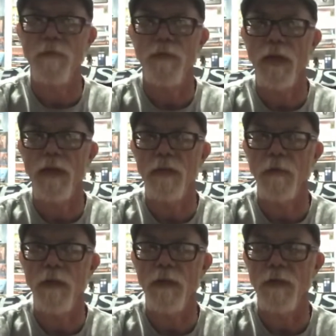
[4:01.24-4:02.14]
things
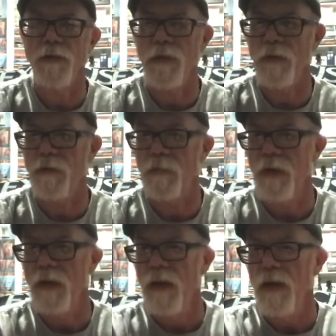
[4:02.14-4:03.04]
about this film,
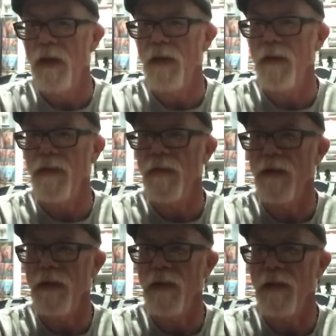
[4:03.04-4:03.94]

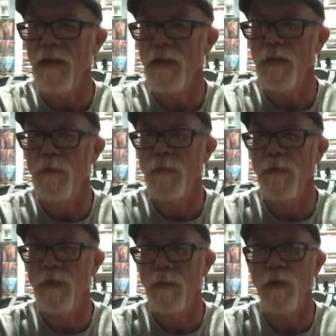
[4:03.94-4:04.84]
that he's
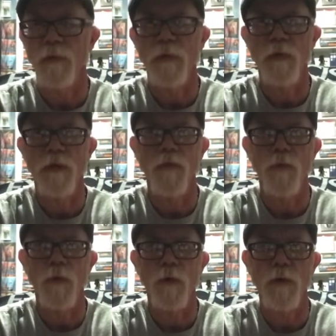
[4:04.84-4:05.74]
supposed to be one of the
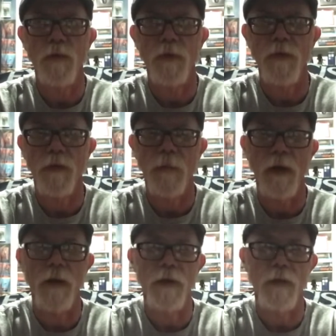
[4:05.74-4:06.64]
4 horsemen of the
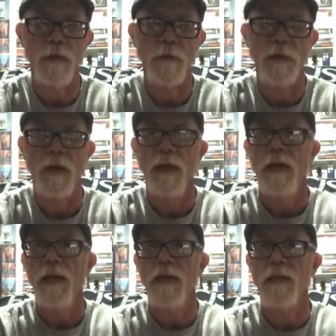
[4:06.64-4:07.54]
apocalypse.
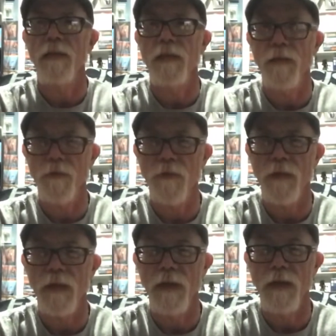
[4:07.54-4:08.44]
He's
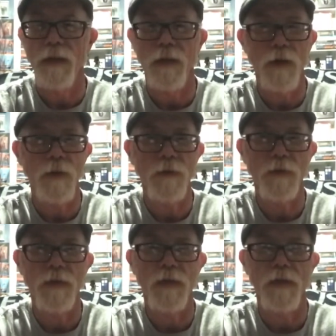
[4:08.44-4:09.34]
literally a
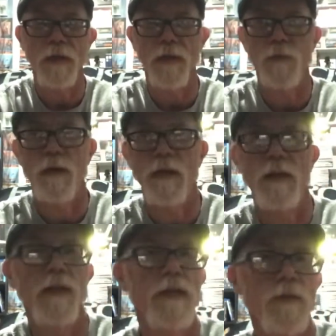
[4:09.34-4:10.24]
ghost, is what
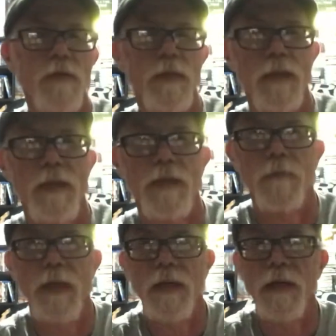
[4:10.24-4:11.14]
Clint Eastwood says in
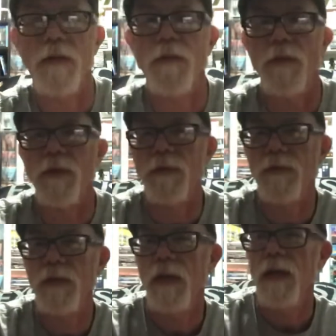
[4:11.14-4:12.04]
many interviews.